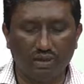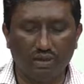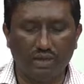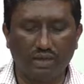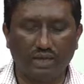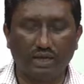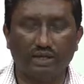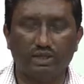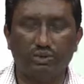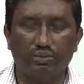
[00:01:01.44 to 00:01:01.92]
the
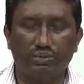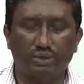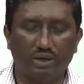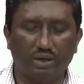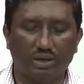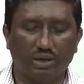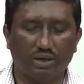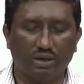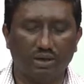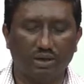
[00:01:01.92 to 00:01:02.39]

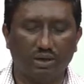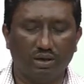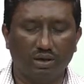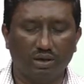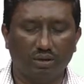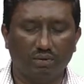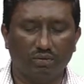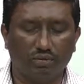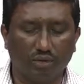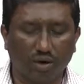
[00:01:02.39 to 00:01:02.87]
transmission
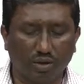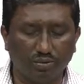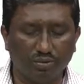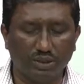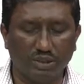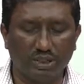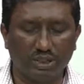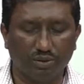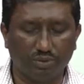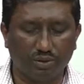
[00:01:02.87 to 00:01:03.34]
from
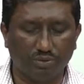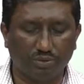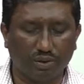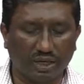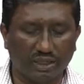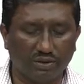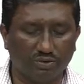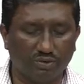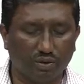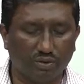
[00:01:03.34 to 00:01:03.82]
the step up
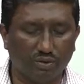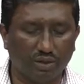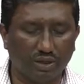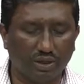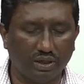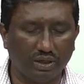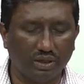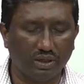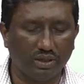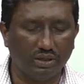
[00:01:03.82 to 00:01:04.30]
transformer
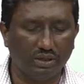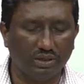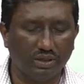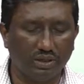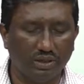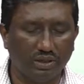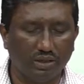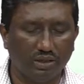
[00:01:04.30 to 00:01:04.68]
is